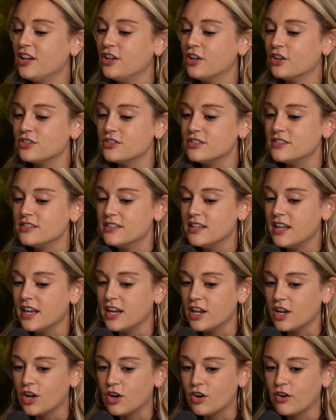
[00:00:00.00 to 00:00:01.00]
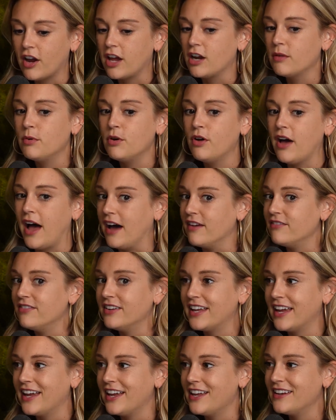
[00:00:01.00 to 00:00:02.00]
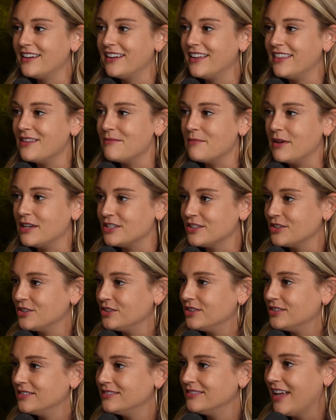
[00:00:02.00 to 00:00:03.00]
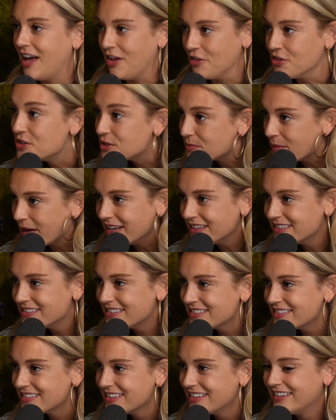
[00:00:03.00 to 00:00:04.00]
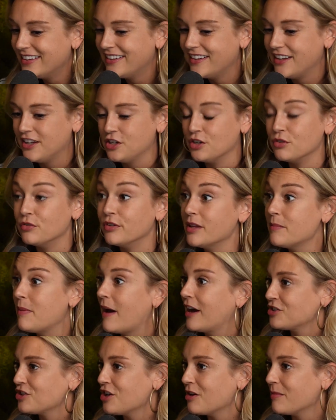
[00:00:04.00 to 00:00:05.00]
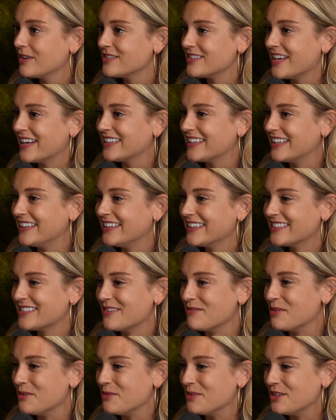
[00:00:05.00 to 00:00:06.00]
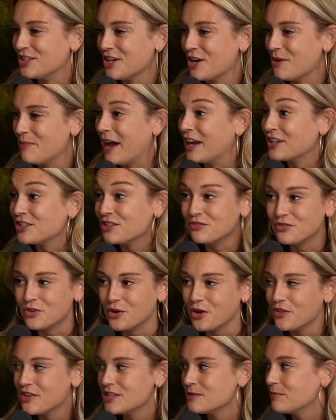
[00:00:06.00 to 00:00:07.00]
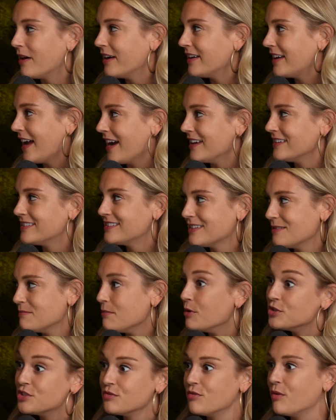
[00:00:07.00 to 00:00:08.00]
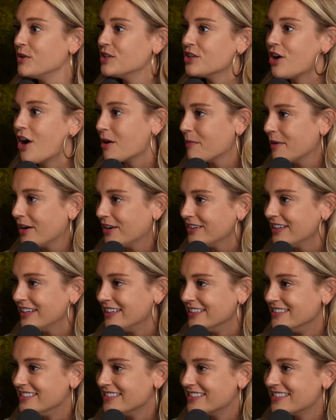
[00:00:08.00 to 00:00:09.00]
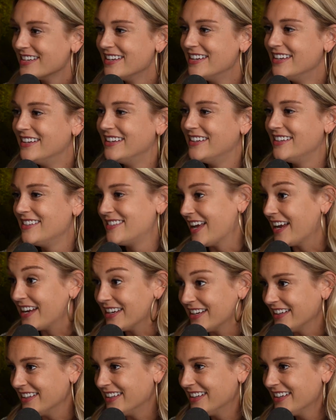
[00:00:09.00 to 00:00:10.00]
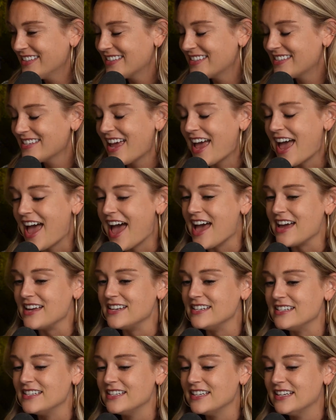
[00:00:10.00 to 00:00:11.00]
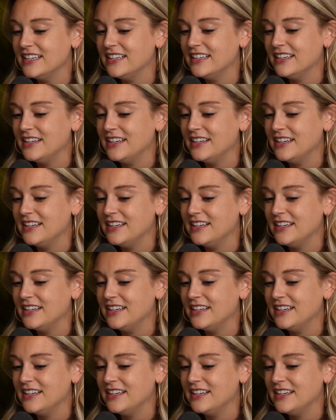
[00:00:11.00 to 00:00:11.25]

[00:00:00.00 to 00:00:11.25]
you're an incredible advocate in the mental health space. You're really passionate about psychedelics, something we share a passion for. This podcast, most of what we talk about is psychedelics, and